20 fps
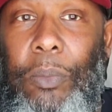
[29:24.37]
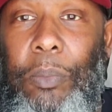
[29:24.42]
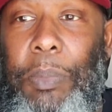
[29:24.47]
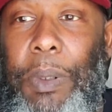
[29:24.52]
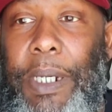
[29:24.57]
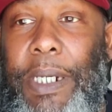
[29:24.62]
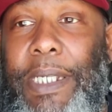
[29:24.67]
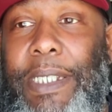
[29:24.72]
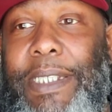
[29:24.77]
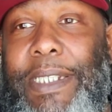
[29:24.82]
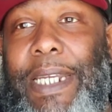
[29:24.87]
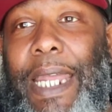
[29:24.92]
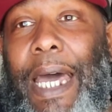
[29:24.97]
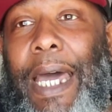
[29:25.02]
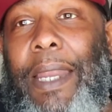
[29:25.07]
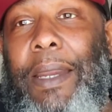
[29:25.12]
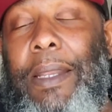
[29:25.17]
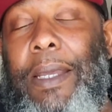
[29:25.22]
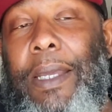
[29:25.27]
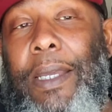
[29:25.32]
but it's
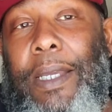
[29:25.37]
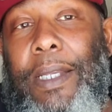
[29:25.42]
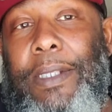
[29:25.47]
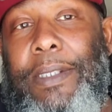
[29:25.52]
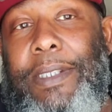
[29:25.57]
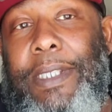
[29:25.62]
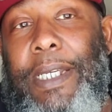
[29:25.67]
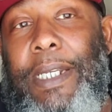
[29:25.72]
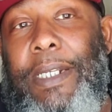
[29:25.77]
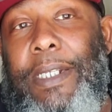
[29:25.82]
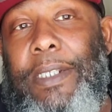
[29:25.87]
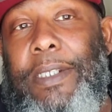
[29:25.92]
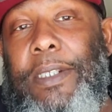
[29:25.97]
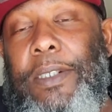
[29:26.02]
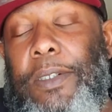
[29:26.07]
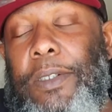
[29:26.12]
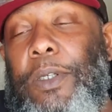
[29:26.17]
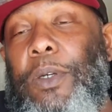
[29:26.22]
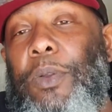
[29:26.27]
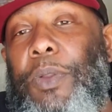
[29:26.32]
not intended to
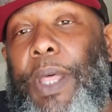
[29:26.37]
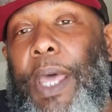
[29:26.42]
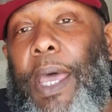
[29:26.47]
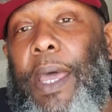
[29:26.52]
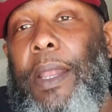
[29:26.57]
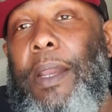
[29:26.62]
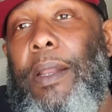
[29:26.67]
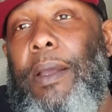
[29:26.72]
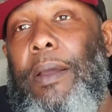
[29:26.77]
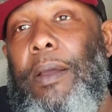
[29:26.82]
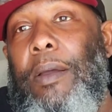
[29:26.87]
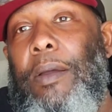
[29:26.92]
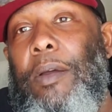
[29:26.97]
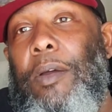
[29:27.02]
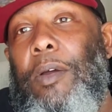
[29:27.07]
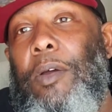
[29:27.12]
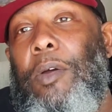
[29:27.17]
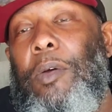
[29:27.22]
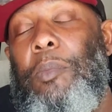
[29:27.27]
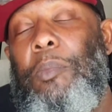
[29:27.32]
do that.
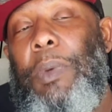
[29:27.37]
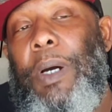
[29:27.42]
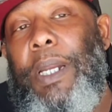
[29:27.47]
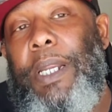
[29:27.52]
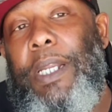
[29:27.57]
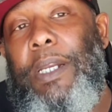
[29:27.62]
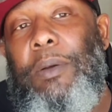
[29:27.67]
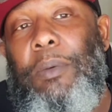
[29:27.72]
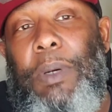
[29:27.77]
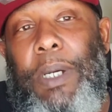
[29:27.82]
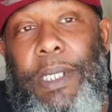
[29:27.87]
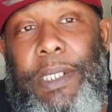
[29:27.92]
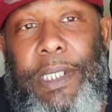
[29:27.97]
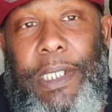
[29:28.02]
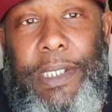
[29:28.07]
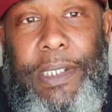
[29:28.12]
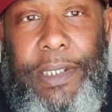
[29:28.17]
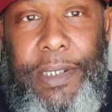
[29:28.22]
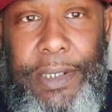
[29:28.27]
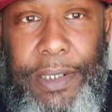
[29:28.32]
But anyway,
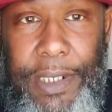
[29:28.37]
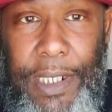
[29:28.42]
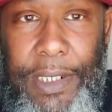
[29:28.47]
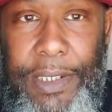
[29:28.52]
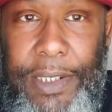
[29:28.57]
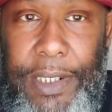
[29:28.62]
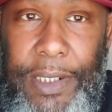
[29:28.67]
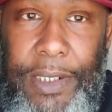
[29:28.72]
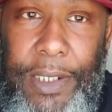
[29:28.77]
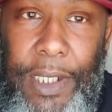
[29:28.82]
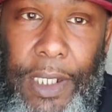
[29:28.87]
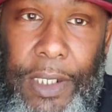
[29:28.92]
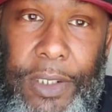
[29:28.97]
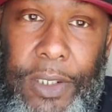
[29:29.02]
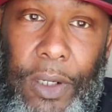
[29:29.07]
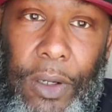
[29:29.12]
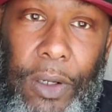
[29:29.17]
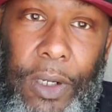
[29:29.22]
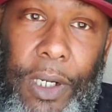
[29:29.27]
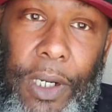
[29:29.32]
just to touch
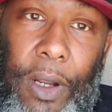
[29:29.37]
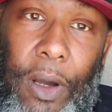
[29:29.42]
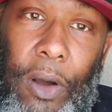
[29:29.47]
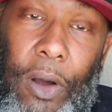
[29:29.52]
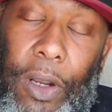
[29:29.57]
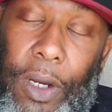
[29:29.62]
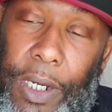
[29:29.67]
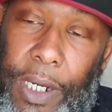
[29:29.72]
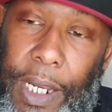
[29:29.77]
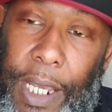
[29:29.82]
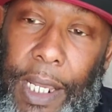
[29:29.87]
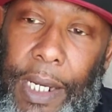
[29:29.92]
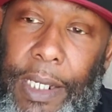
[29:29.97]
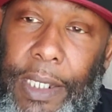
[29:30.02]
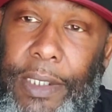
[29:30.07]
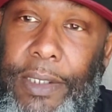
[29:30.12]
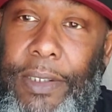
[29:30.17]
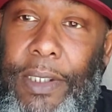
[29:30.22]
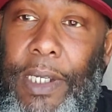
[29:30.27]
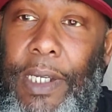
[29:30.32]
on all of
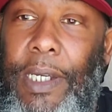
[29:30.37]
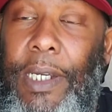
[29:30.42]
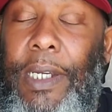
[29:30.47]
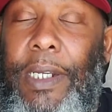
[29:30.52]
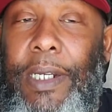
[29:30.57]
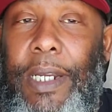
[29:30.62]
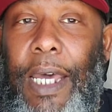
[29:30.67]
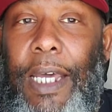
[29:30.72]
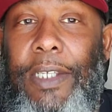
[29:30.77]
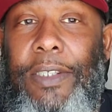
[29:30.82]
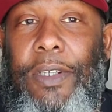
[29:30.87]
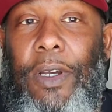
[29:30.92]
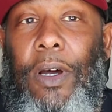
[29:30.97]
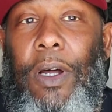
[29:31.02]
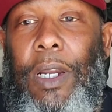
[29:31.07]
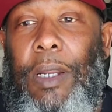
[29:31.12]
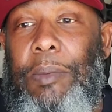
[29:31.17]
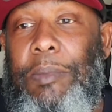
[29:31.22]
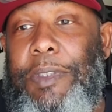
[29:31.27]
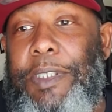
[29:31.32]
that, that's
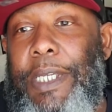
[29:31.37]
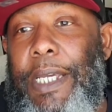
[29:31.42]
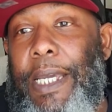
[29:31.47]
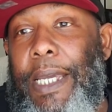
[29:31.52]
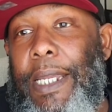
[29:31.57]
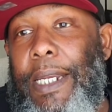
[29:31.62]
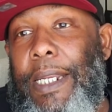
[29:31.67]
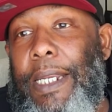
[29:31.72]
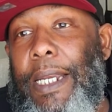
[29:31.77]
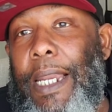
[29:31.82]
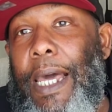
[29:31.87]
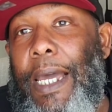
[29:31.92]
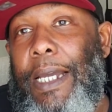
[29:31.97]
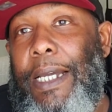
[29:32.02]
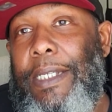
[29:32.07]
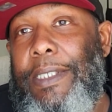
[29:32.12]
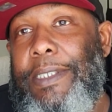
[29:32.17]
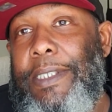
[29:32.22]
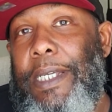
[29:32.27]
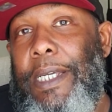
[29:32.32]
all I'm saying. And like
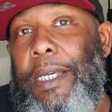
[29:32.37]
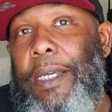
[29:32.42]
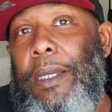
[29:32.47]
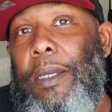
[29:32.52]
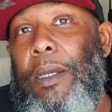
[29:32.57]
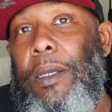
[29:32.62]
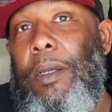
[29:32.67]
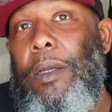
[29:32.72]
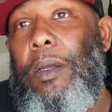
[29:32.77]
I said,